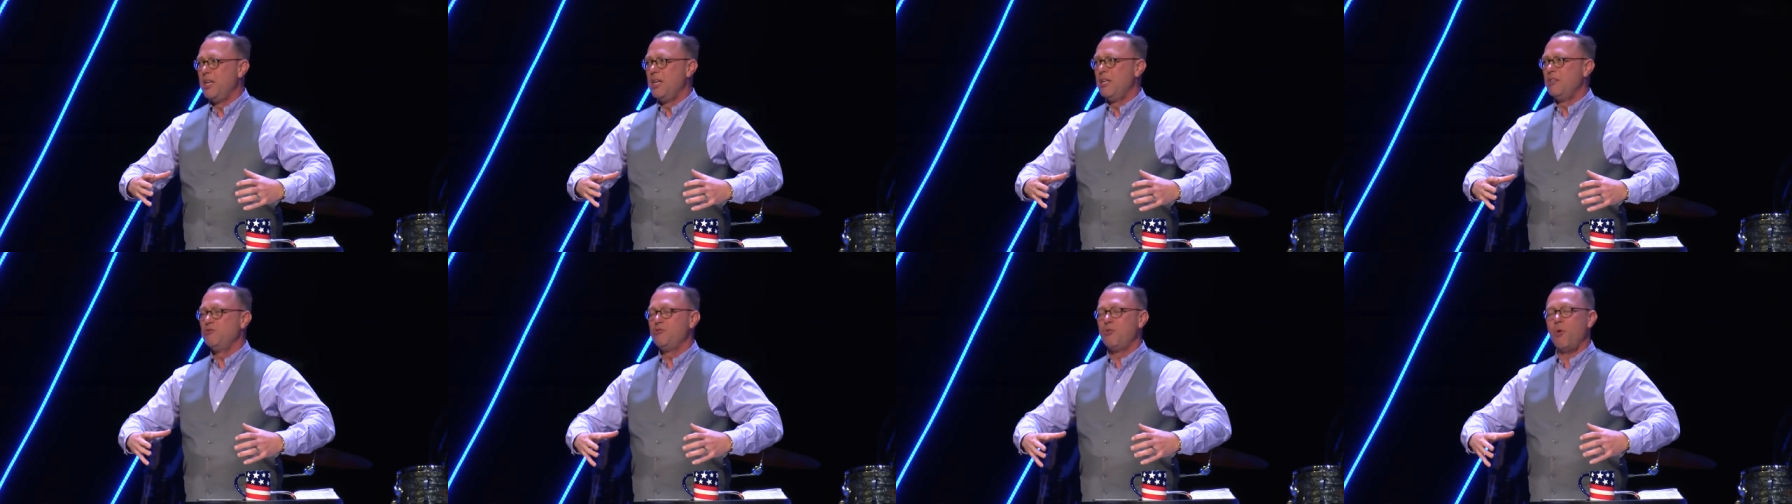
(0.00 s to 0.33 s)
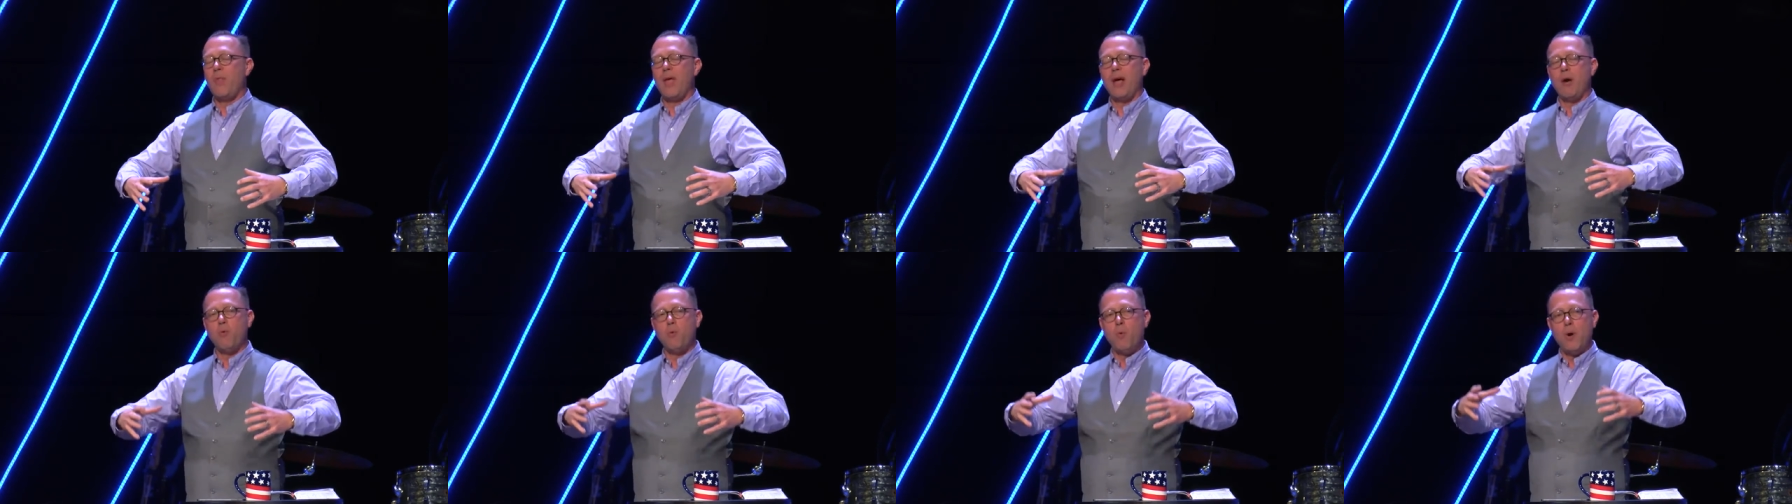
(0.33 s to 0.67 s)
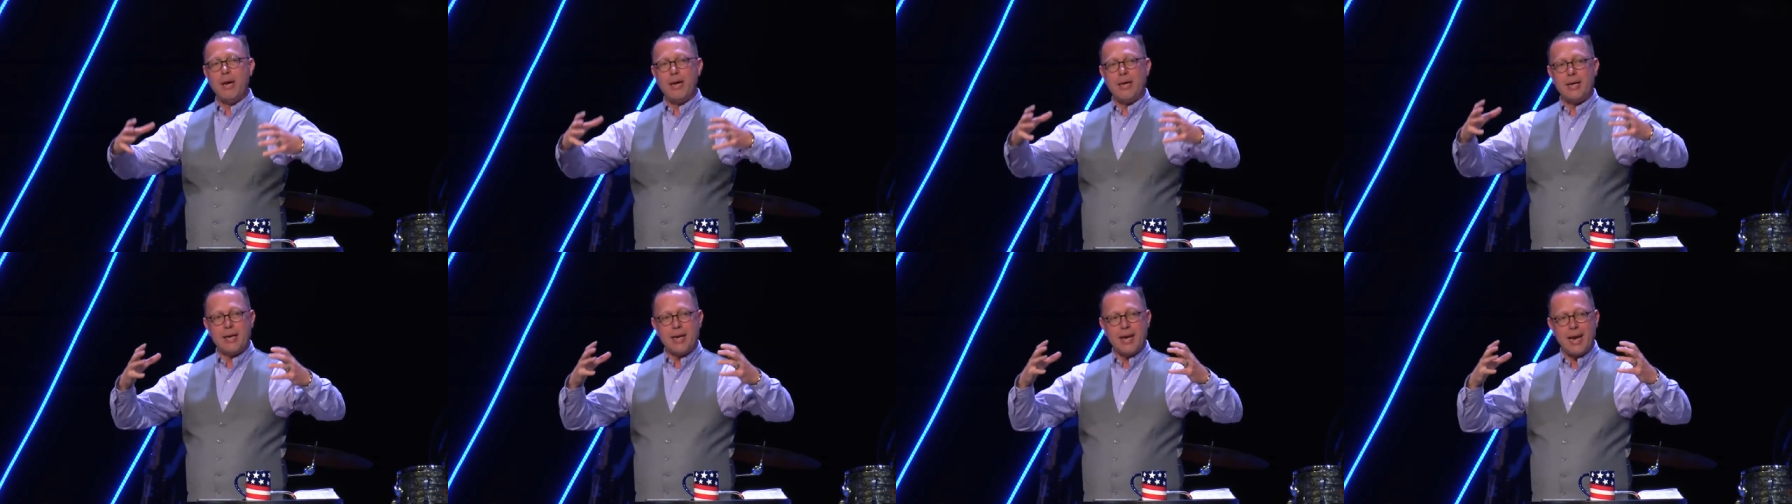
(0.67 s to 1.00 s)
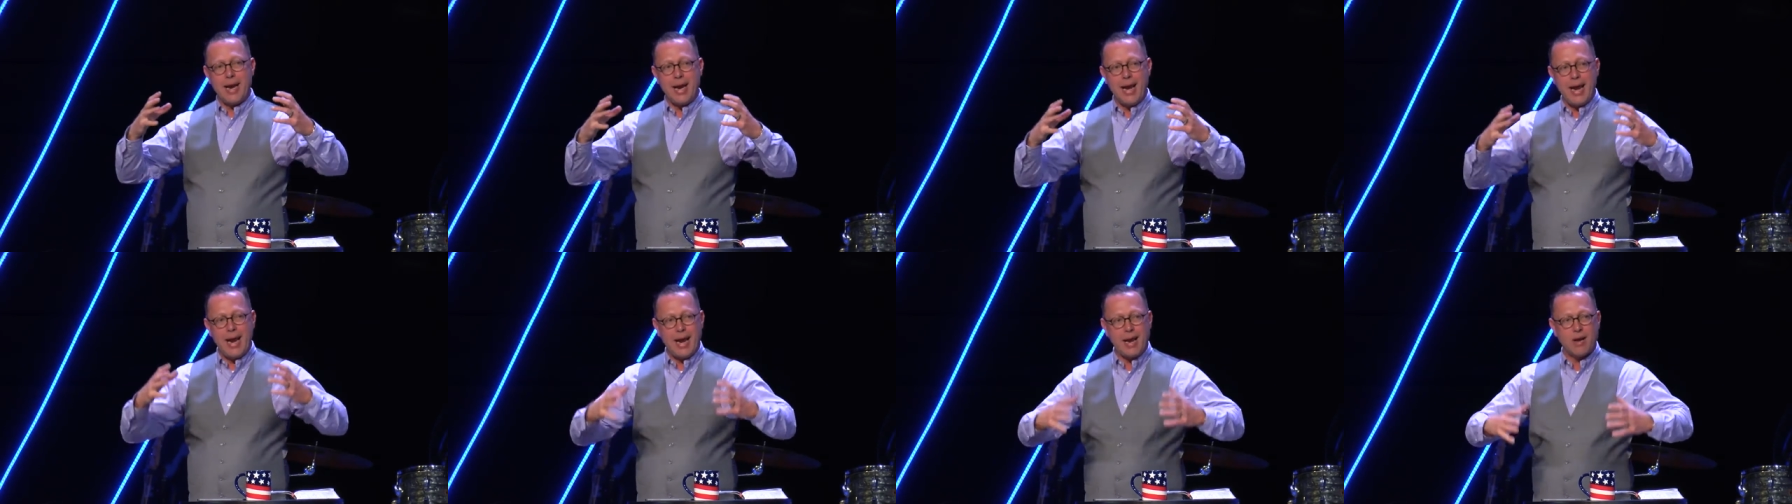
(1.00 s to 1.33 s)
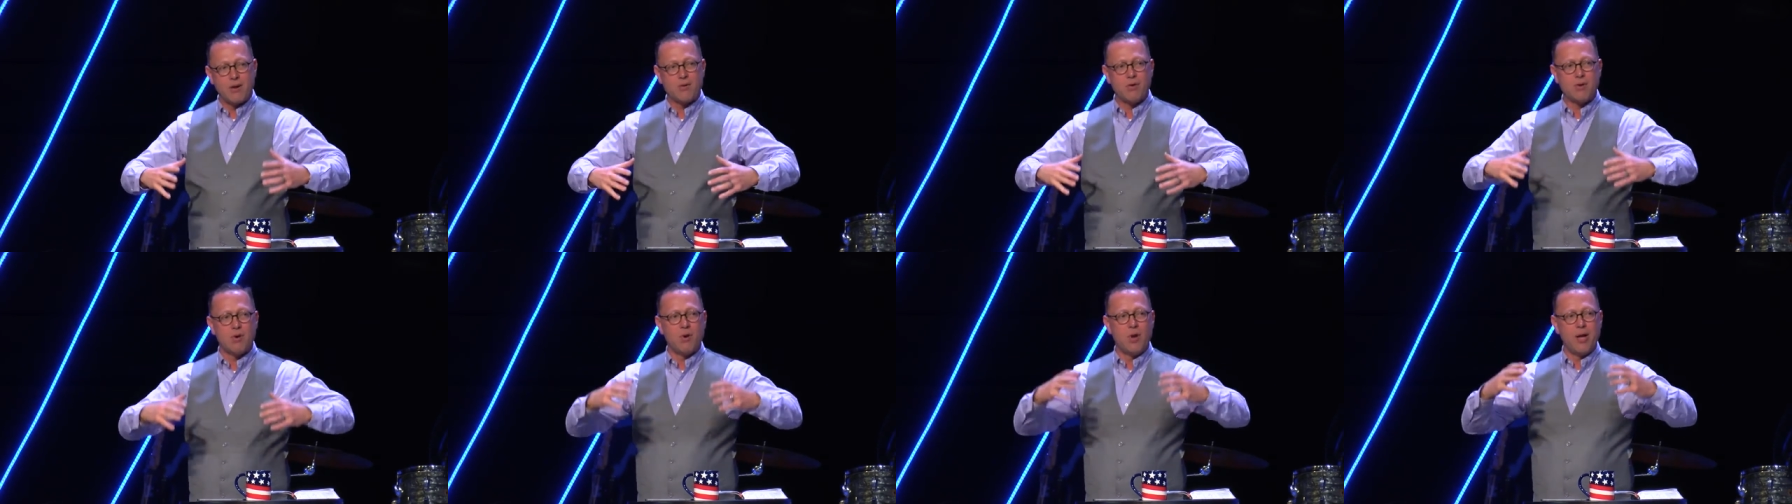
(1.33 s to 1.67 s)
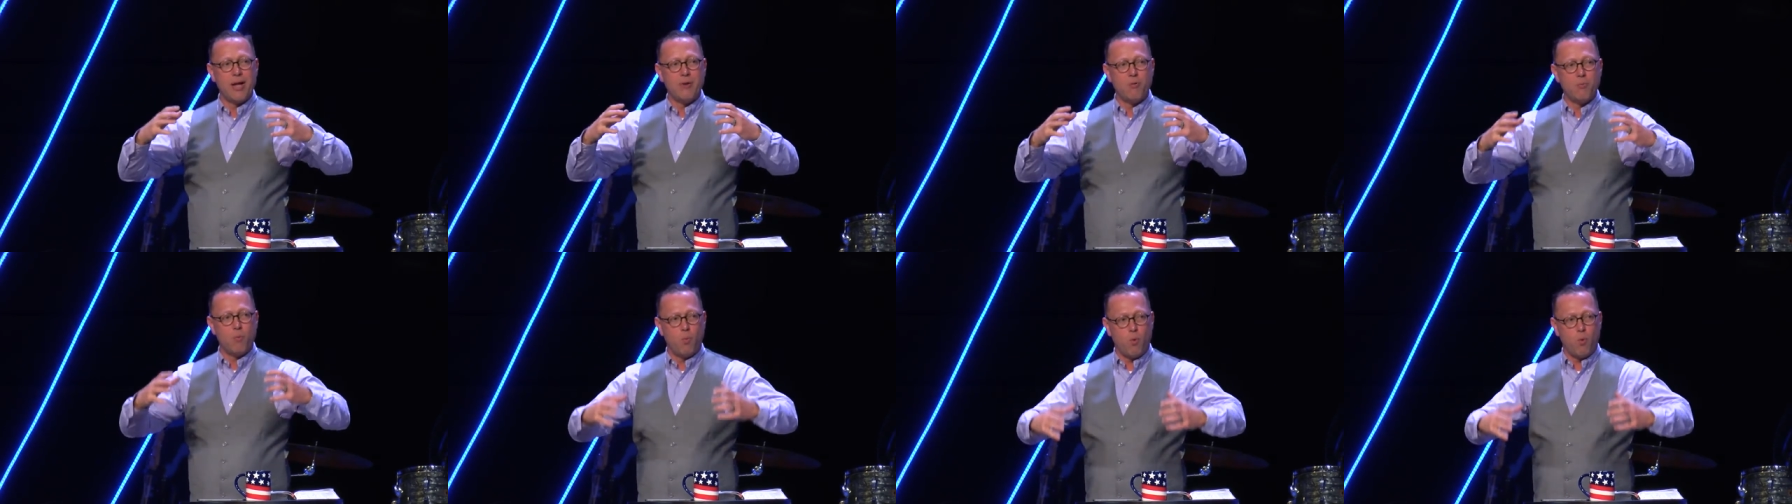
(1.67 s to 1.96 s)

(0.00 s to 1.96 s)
so that we can handle and